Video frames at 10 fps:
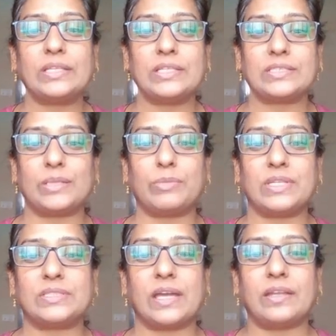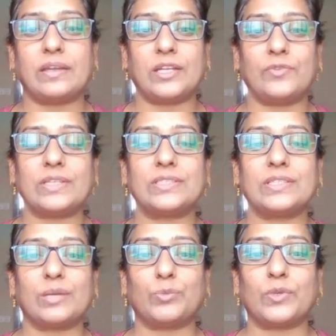system design, and advanced
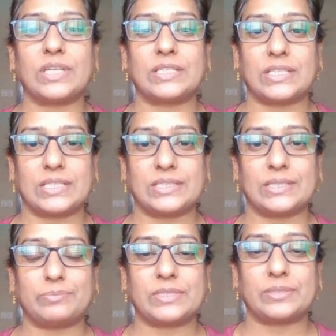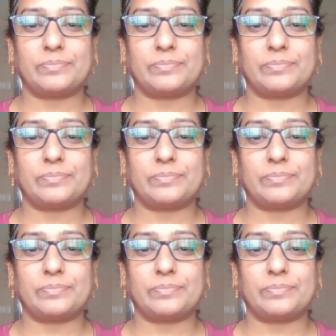computer science concepts.